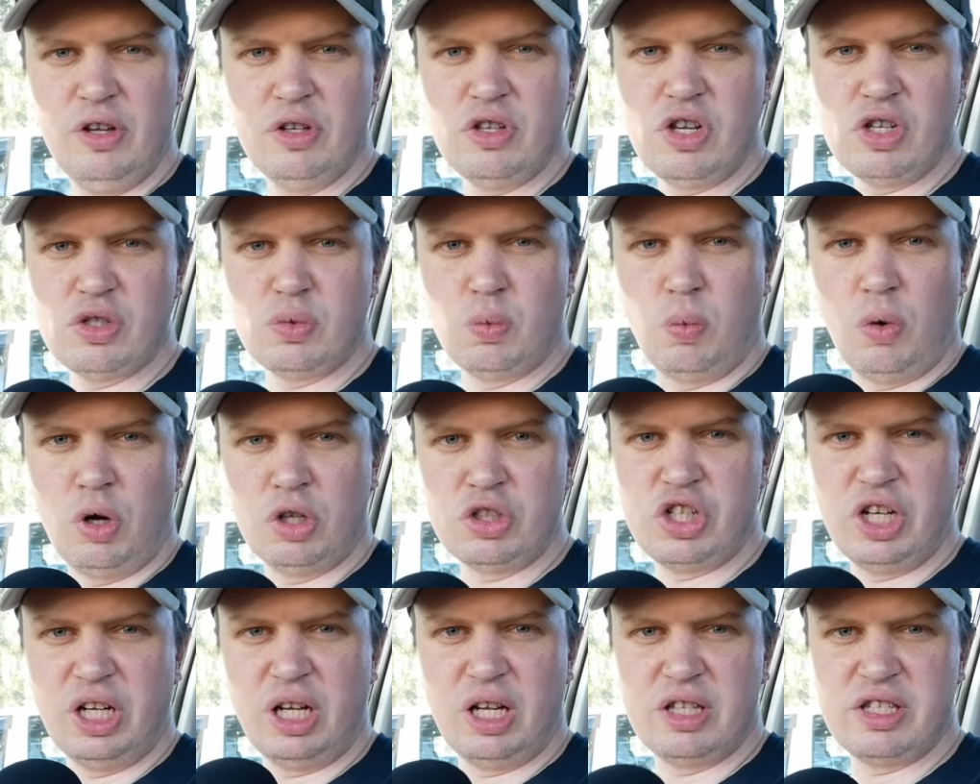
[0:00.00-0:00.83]
you're just
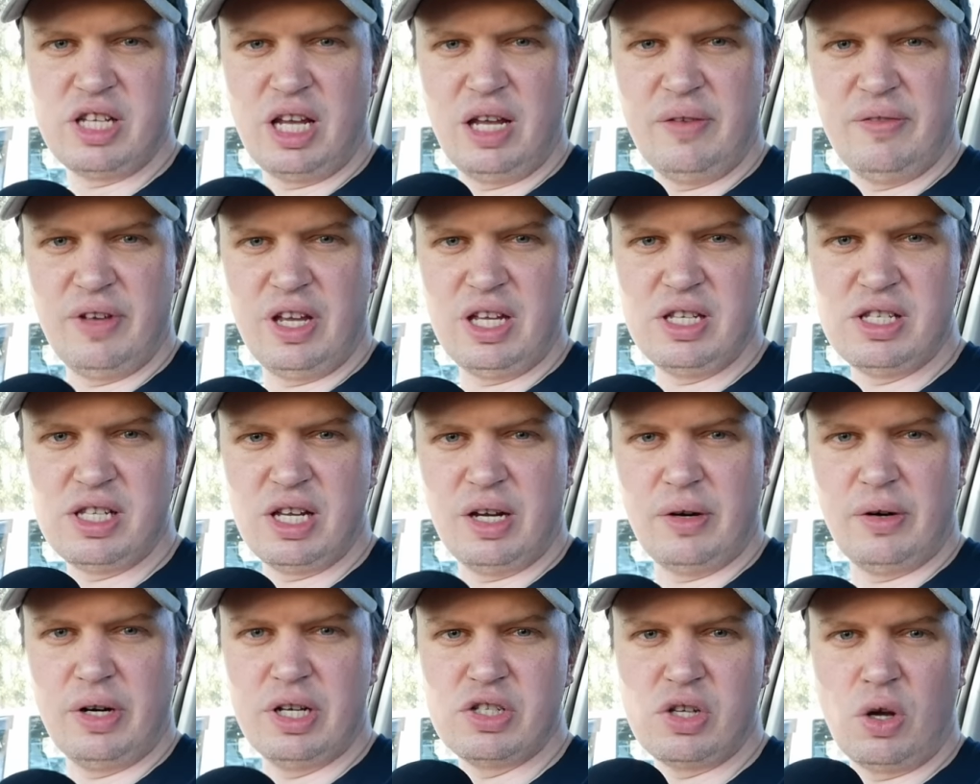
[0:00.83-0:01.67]
watching a TV
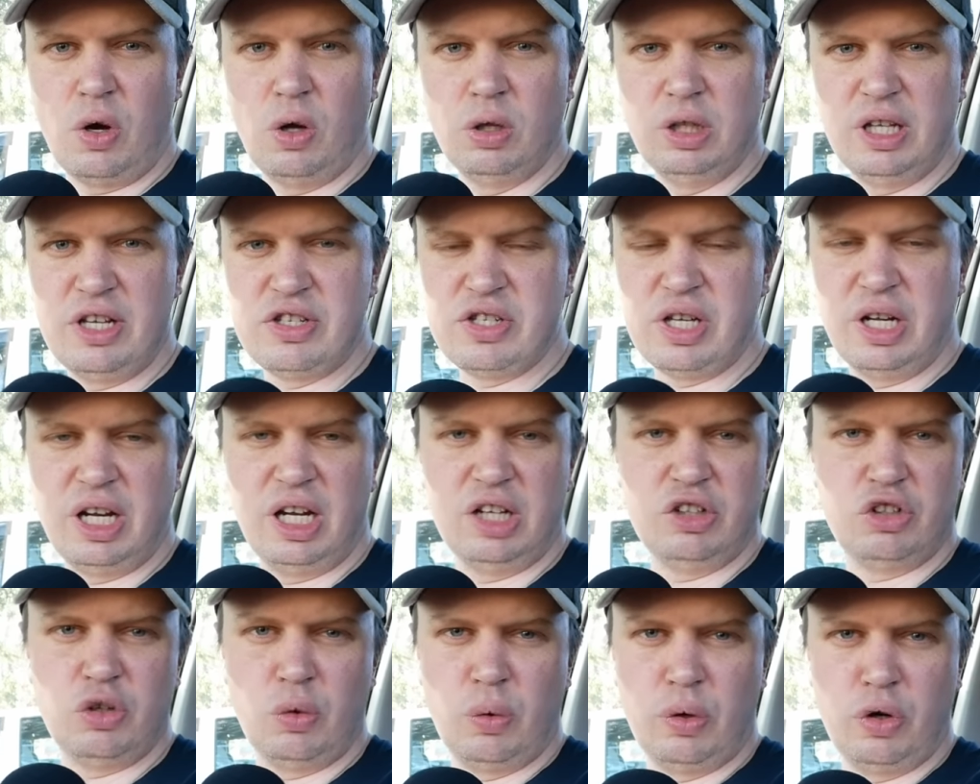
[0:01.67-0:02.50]
series or
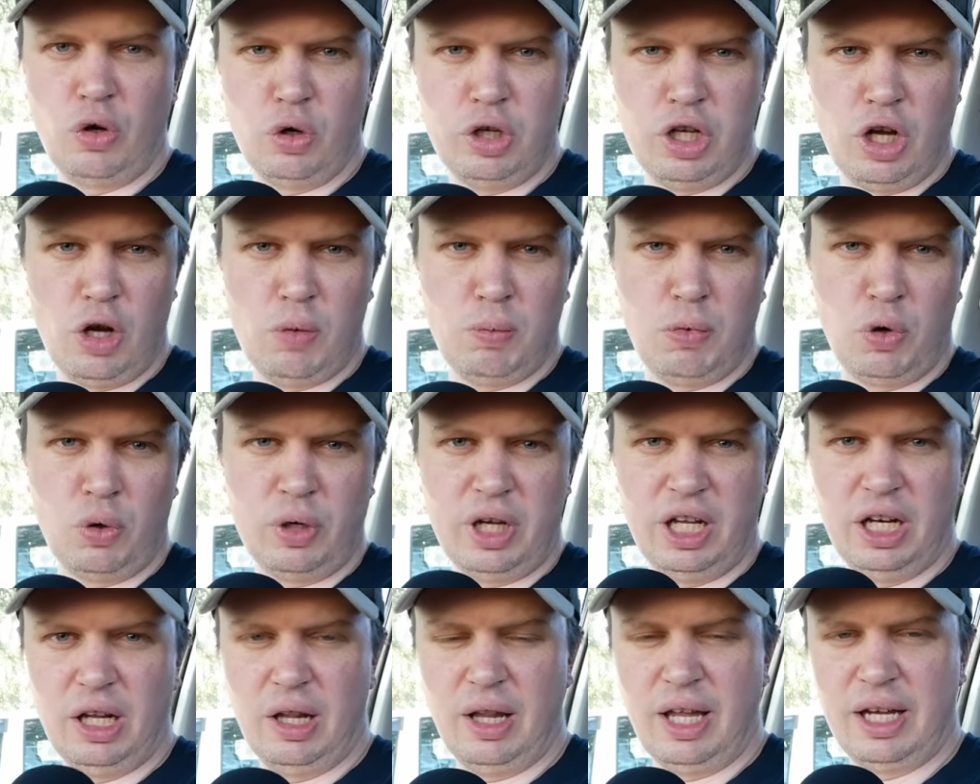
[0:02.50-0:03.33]
listening to an audiobook
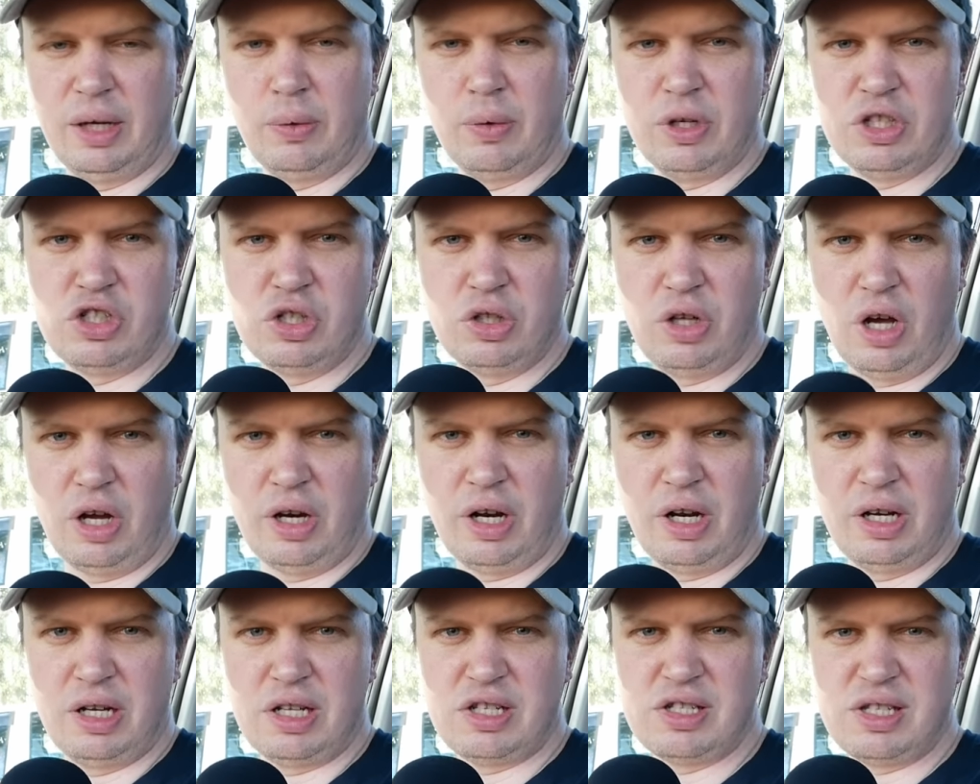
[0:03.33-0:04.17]
in a language you
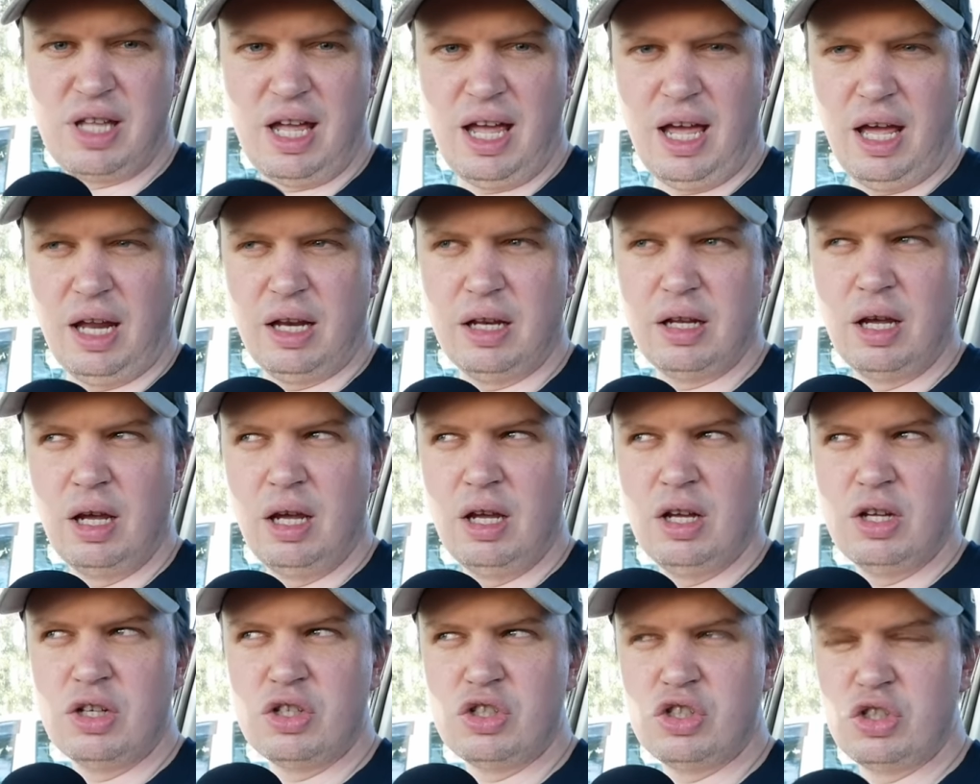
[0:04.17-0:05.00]
don't understand,
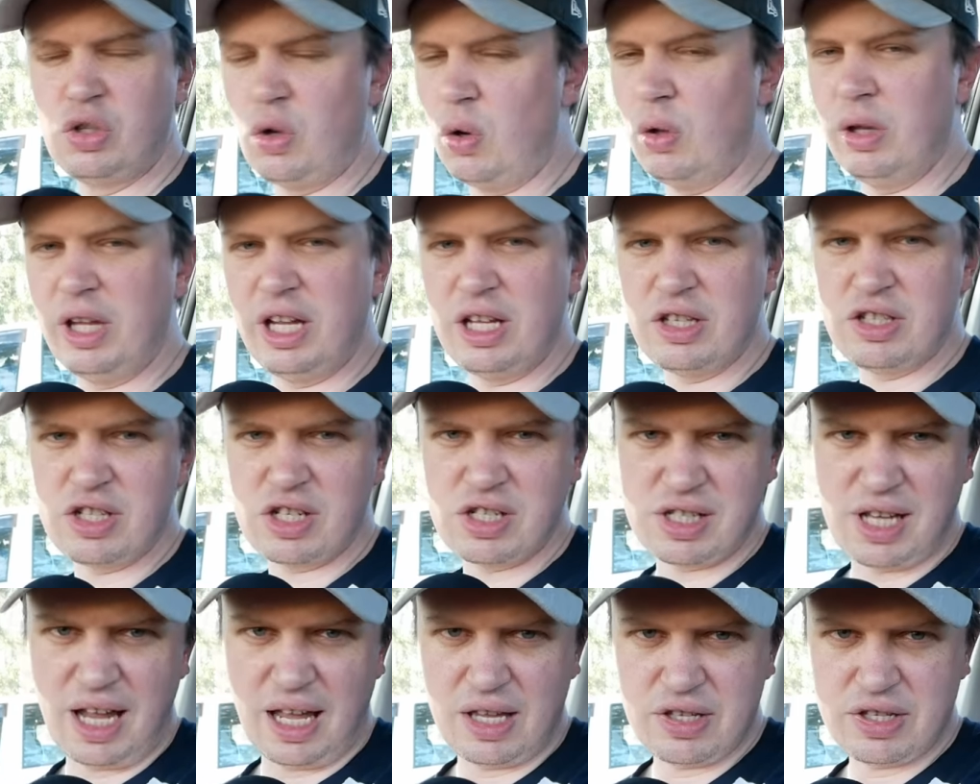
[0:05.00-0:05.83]
surely it
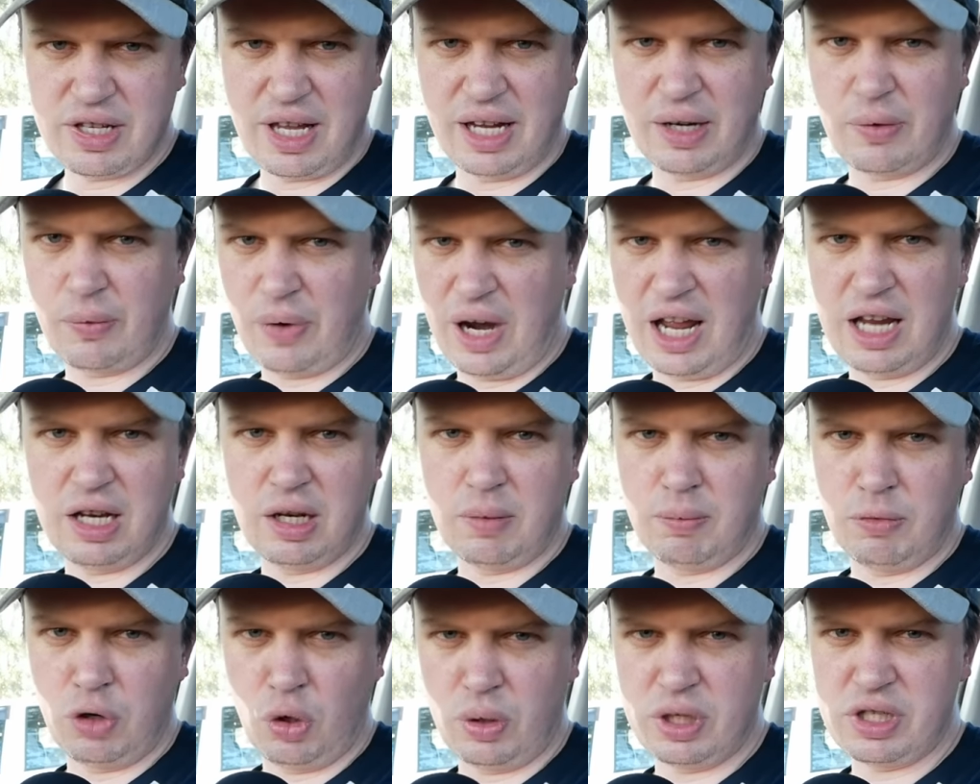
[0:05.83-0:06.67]
just sounds like
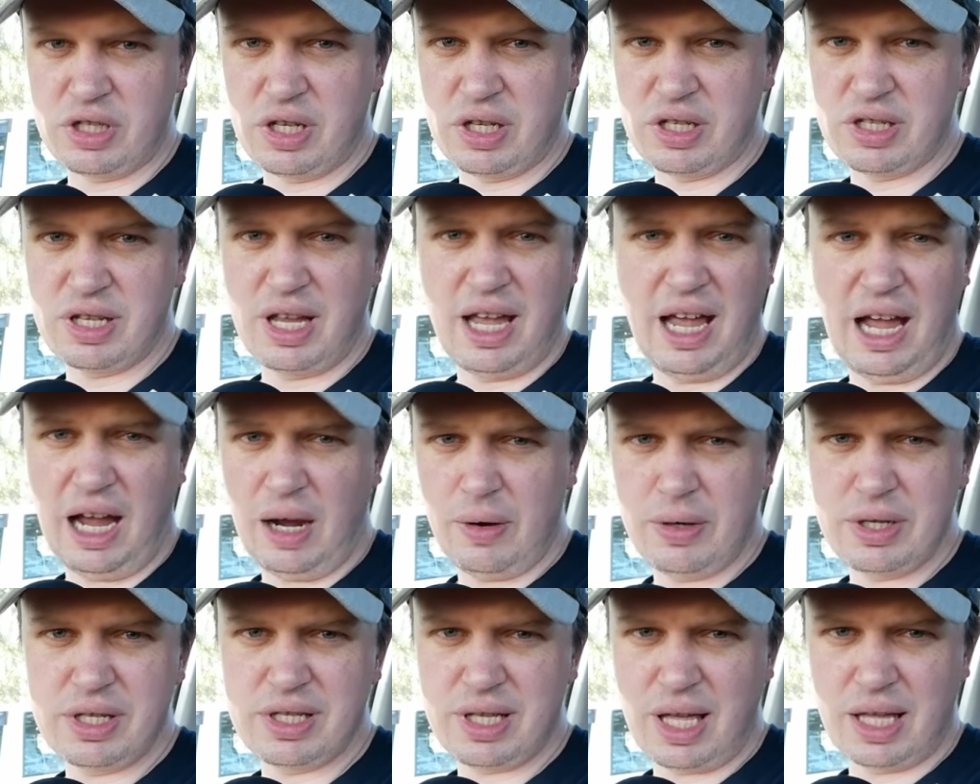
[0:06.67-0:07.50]
random noises.
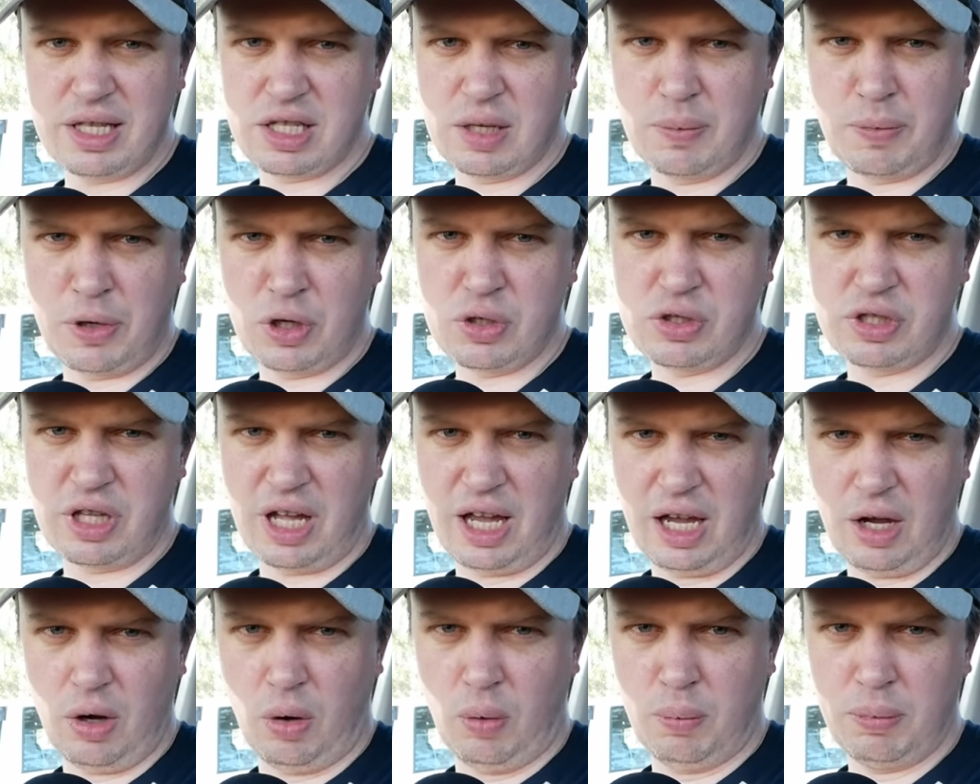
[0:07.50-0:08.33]
How is that supposed to
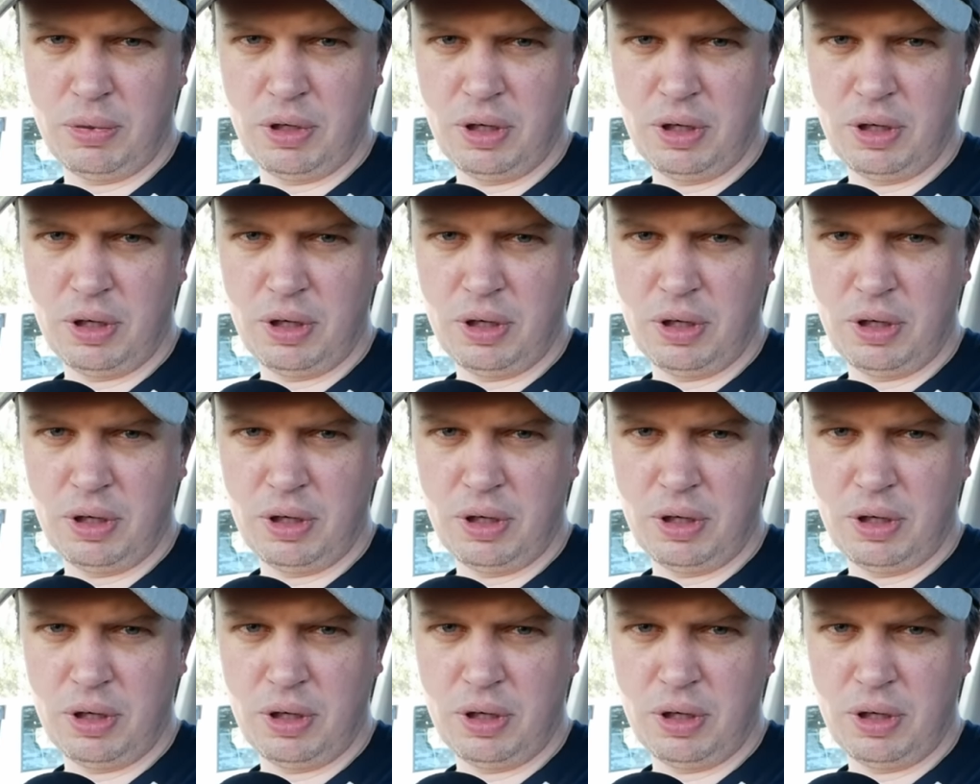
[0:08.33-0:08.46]
help?